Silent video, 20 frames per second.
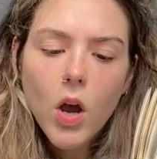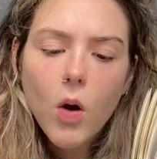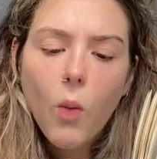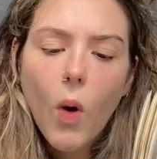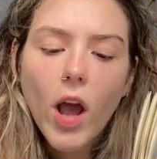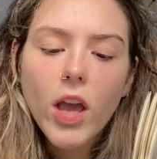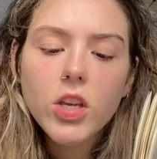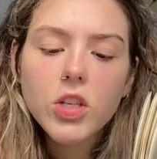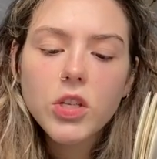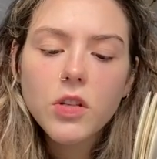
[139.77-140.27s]

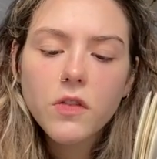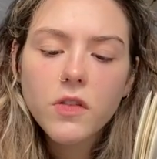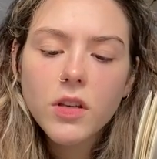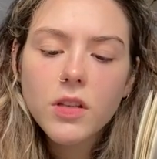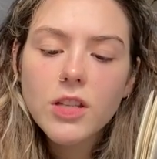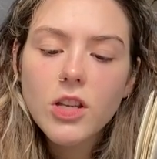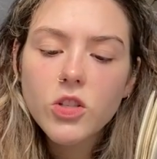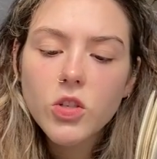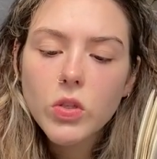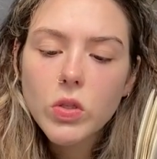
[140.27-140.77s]
Why he should feel
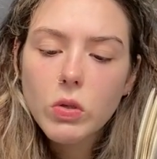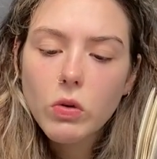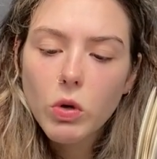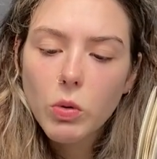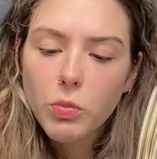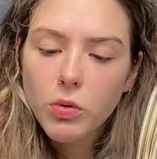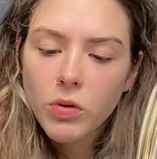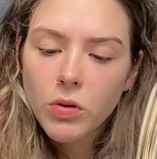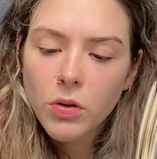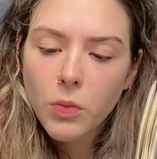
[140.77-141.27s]
such a
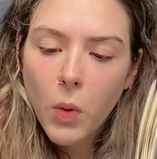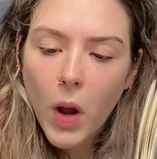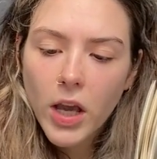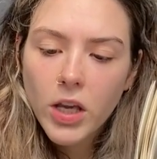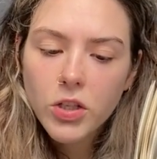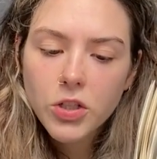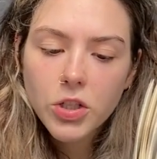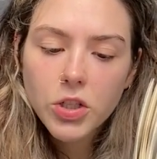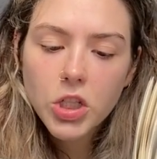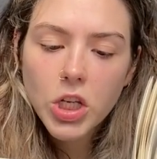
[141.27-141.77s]
scruple, why
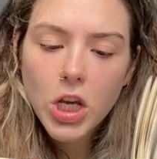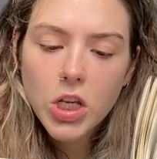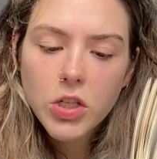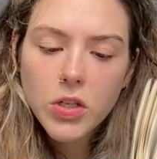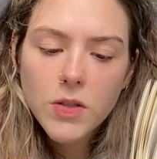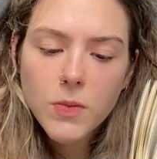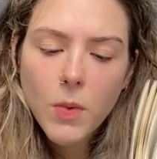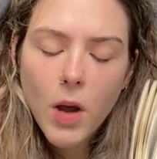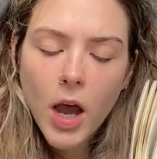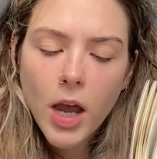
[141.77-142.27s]
he should change
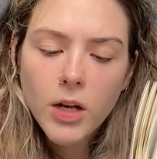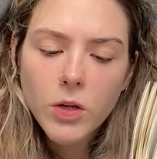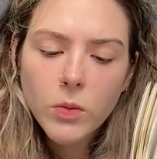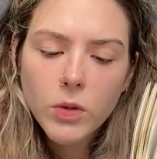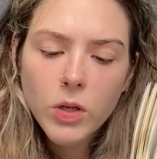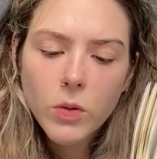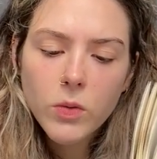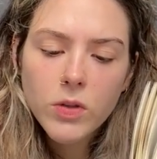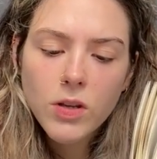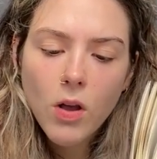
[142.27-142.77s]
his mind
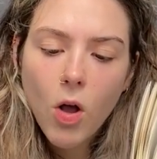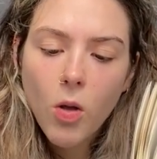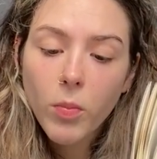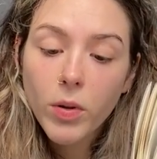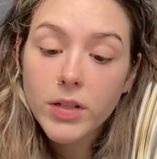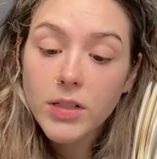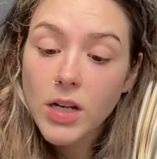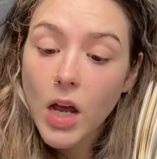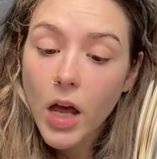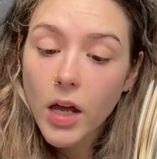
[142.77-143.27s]
when it was all
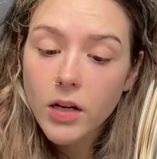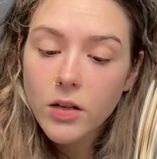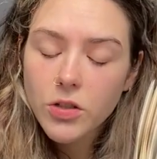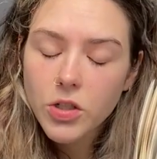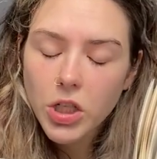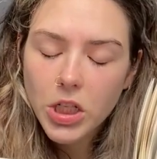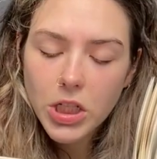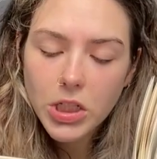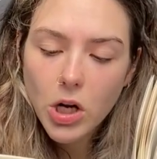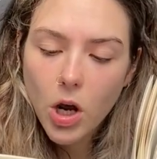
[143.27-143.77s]
but done,
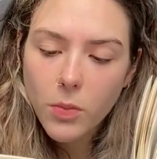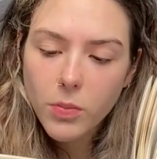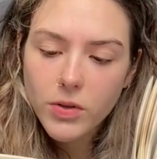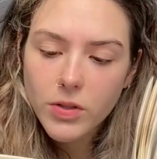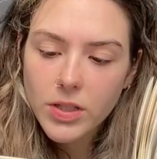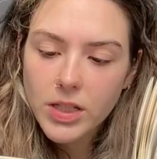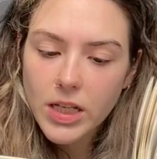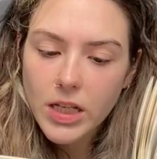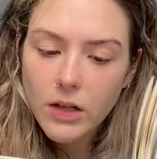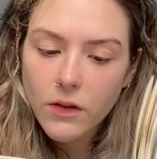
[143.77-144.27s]
she could not
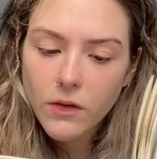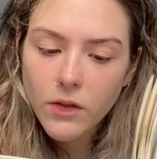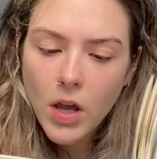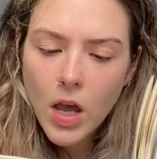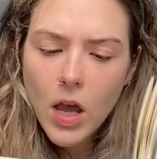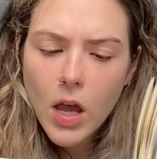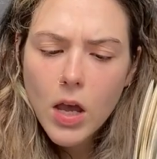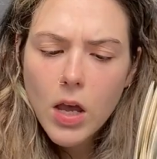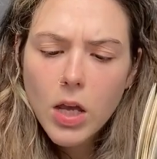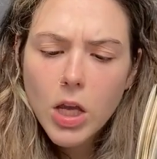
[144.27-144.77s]
perceive.
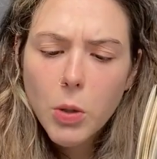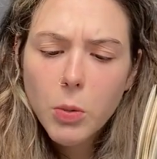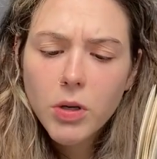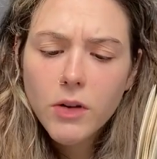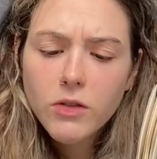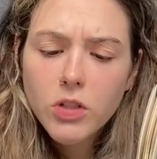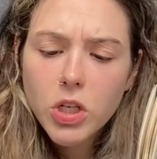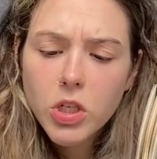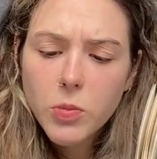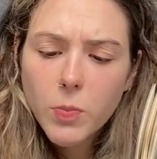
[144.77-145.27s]
He would
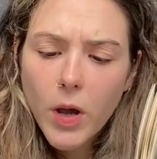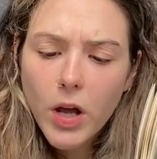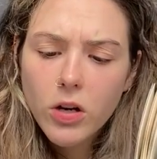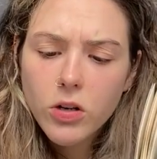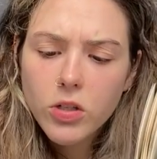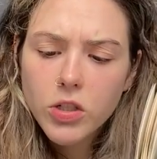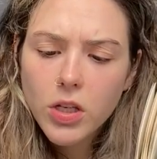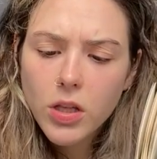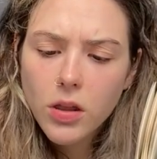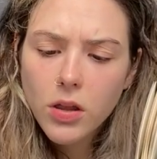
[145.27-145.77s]
have judged
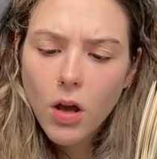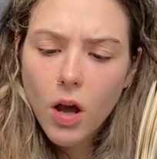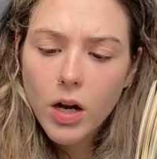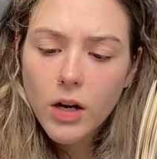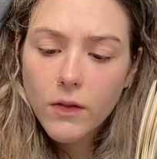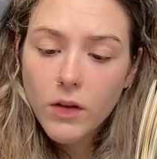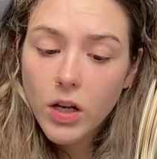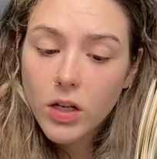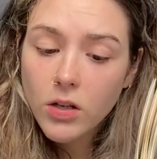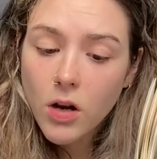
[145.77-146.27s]
better, she thought,
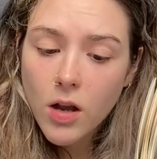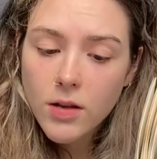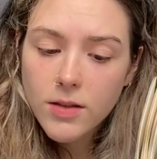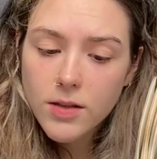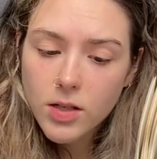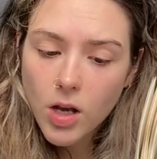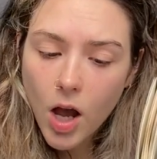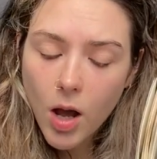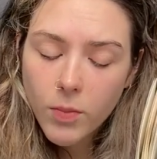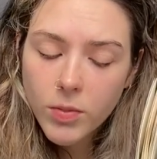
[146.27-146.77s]
if he had not
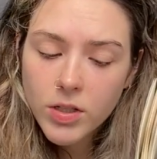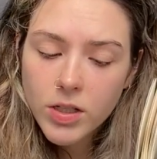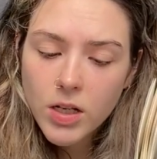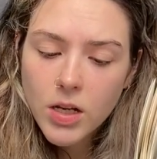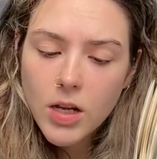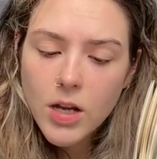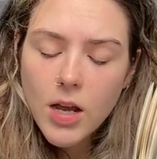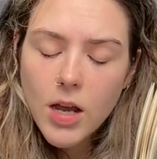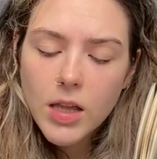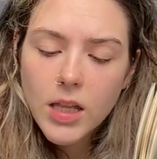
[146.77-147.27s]
stopped.
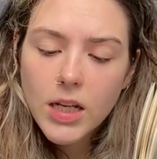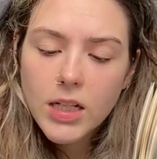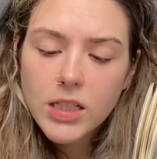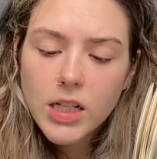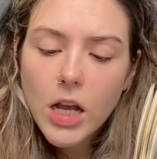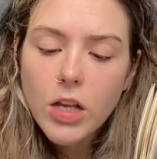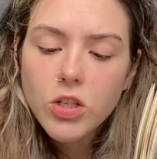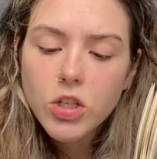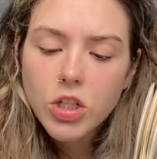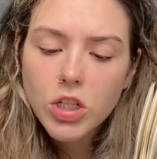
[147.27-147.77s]
The
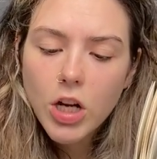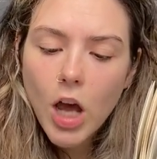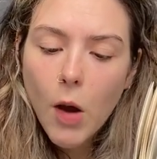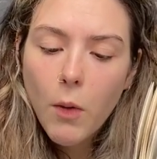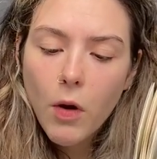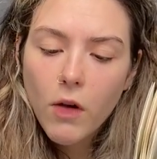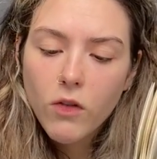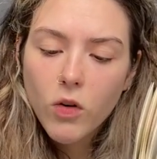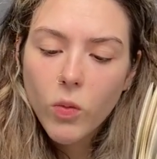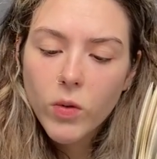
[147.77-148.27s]
intention,
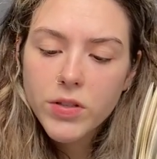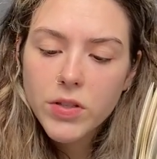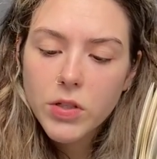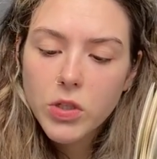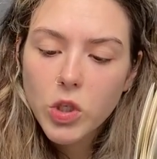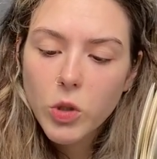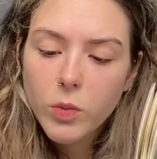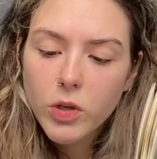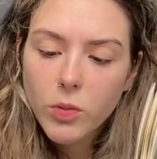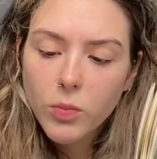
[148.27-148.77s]
however, was
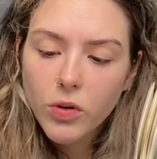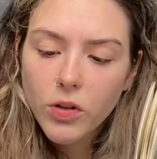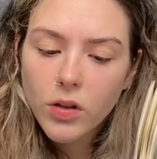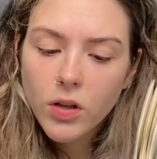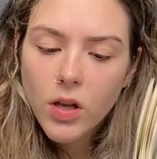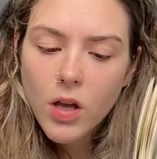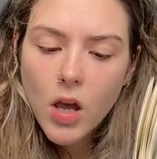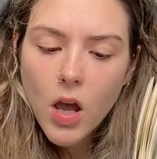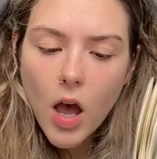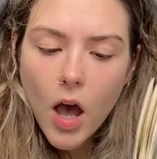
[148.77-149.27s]

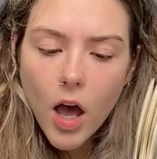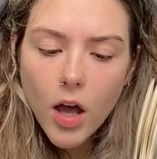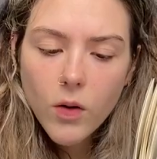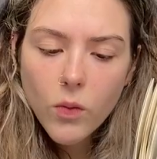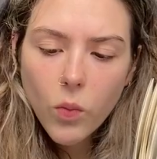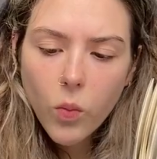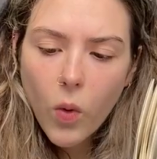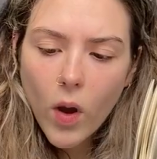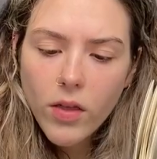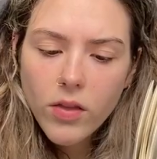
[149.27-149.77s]
indubitable,
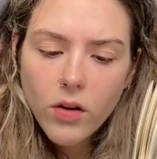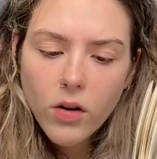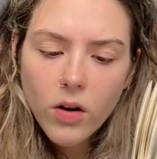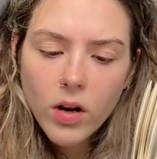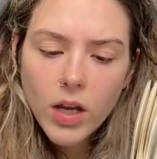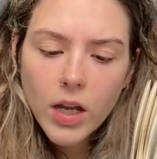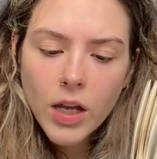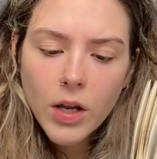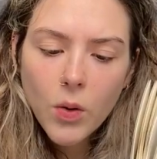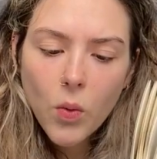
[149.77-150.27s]
and
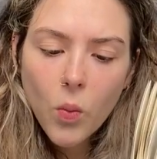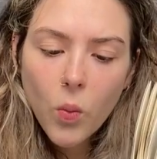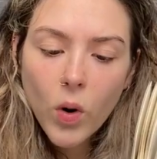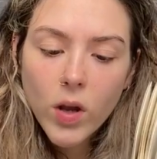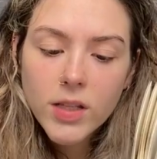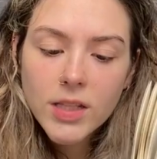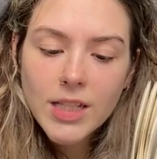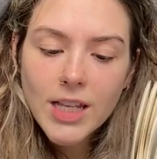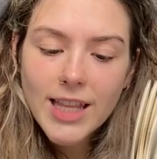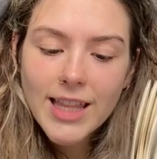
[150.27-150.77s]
whether it
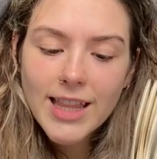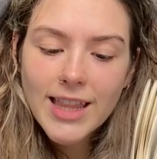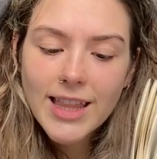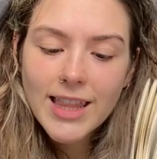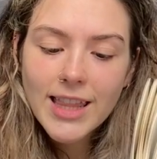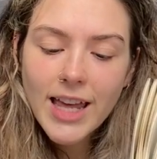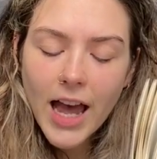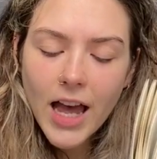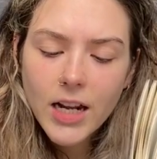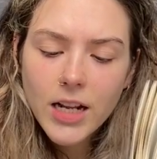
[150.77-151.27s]
was
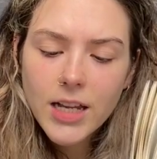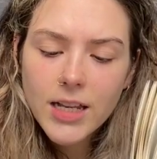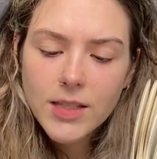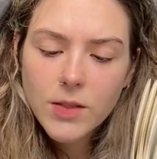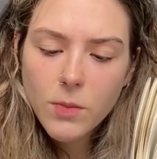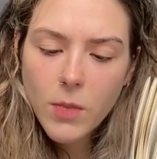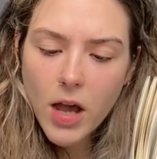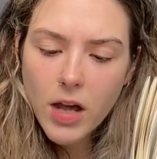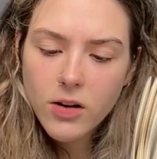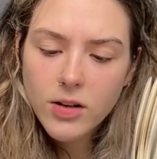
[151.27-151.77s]
that
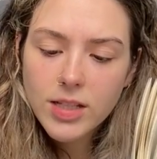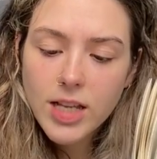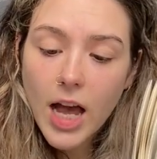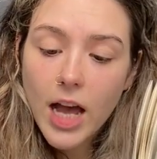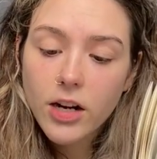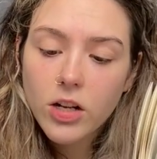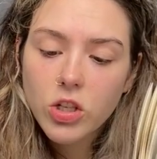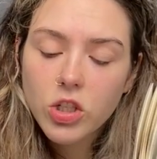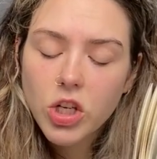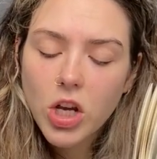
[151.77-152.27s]
his manners
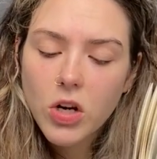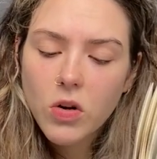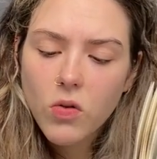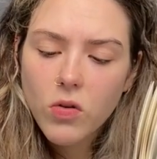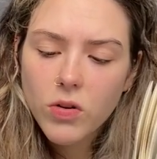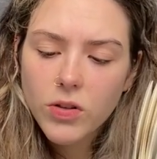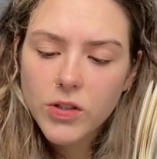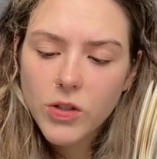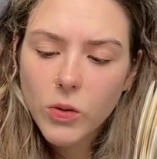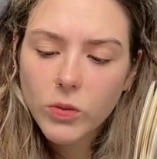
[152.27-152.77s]
had in
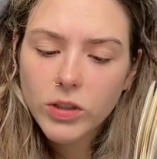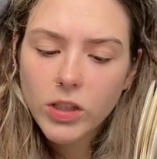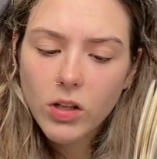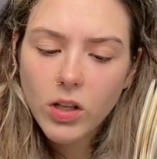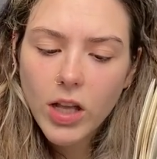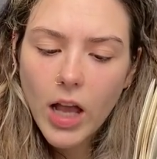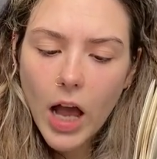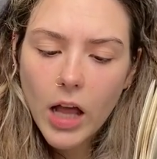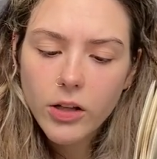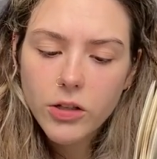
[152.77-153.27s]
general so
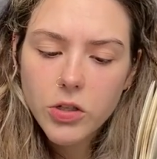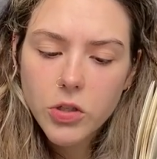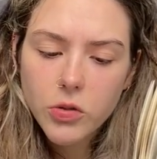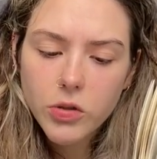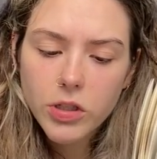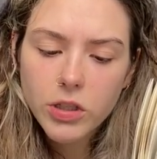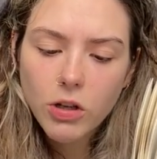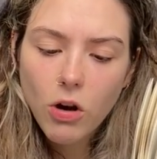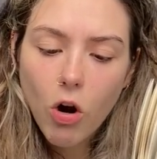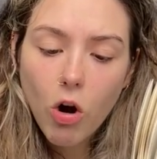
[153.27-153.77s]
little
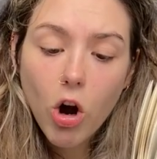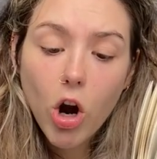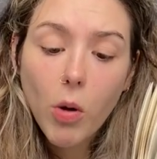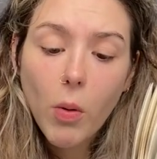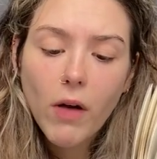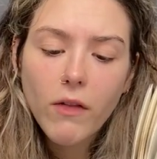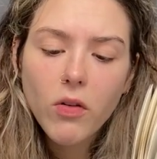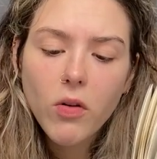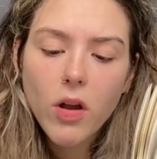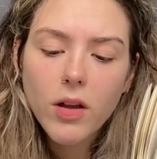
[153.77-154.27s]
gallantry, or
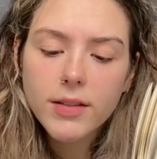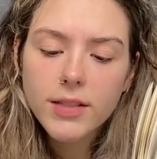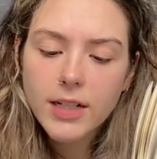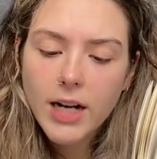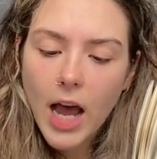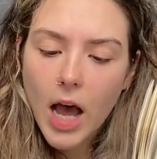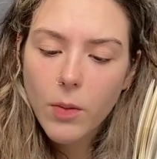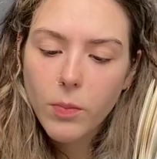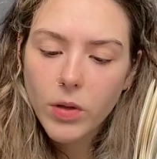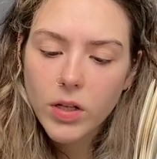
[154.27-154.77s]
however else it
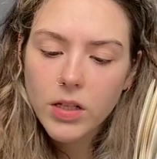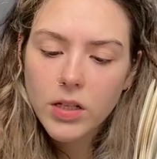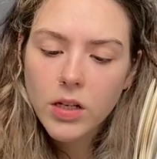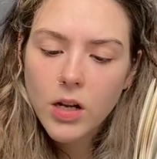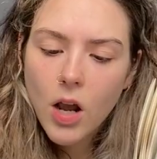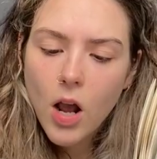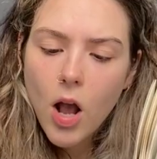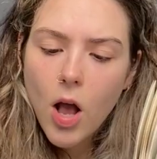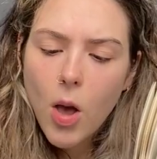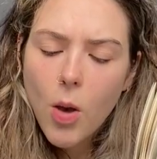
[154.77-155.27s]
happened,
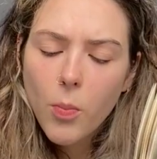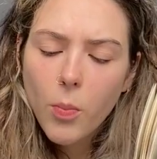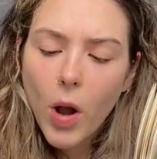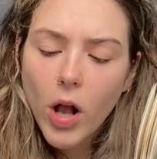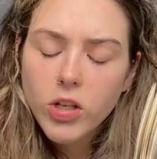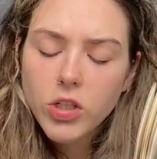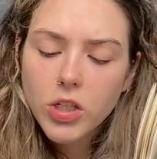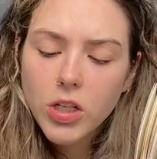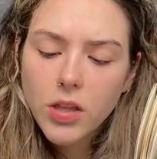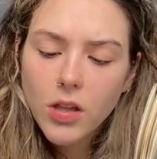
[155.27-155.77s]

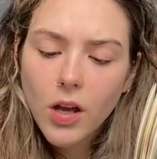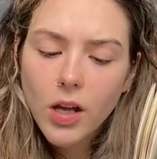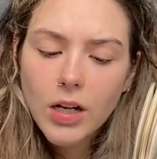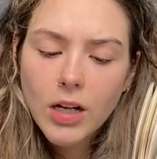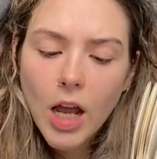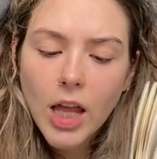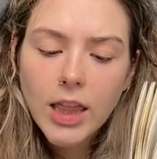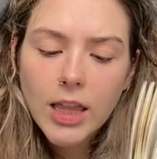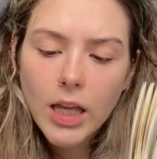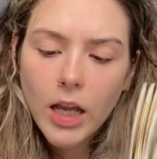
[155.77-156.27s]
but she thought
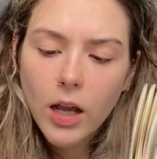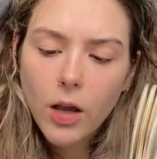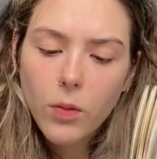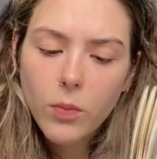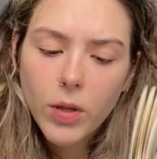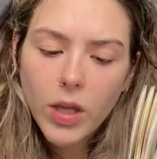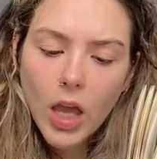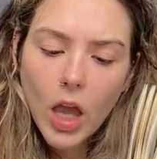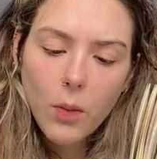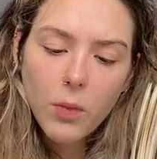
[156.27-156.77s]
nothing
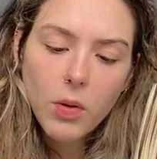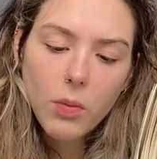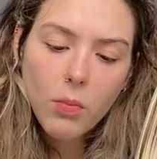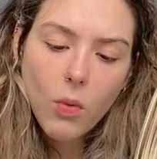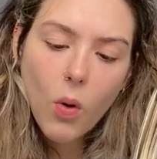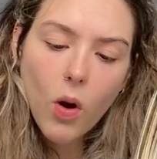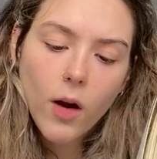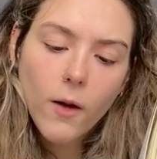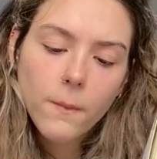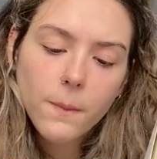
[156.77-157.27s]
became him
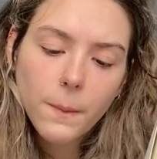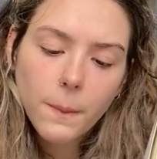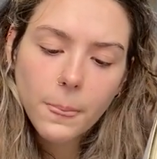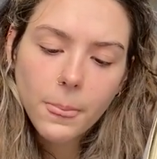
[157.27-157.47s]
more.